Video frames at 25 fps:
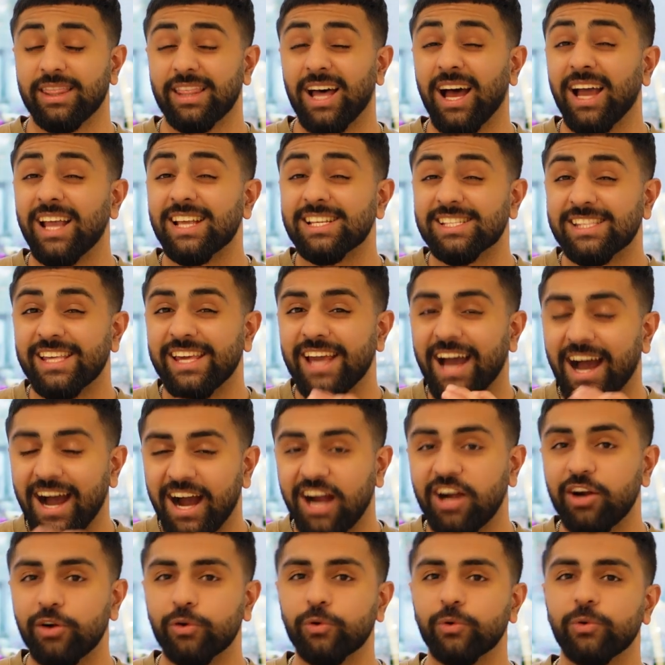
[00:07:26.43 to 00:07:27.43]
and that is the
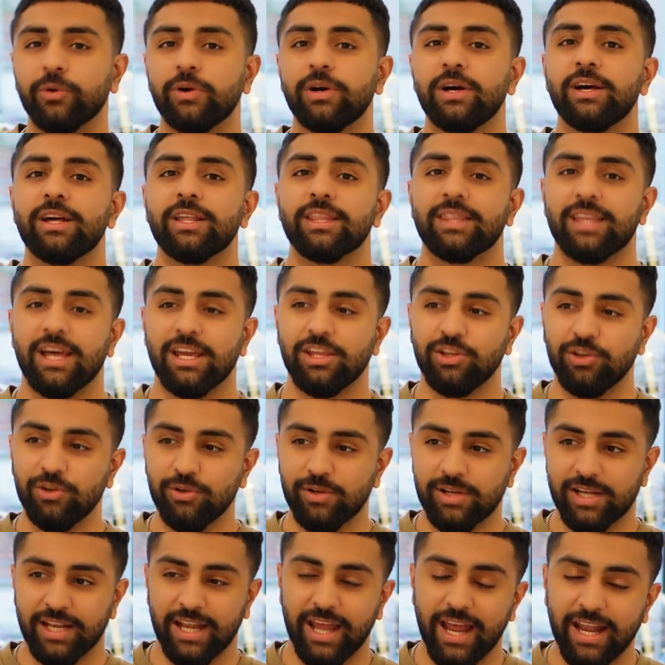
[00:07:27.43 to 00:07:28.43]
angle that
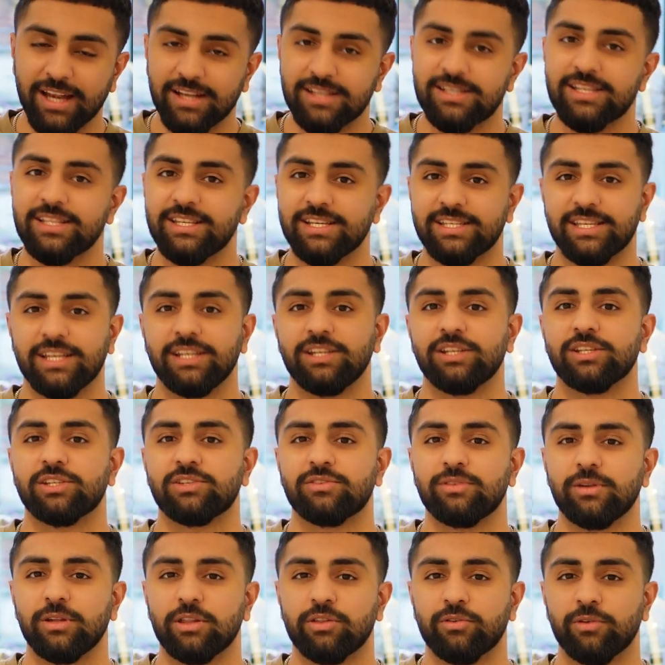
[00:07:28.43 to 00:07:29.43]
you can enter this
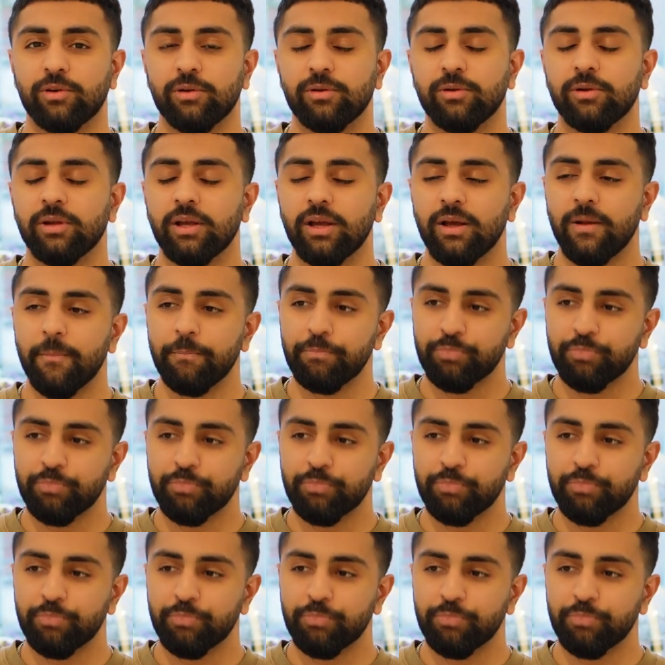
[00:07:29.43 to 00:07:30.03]
industry through.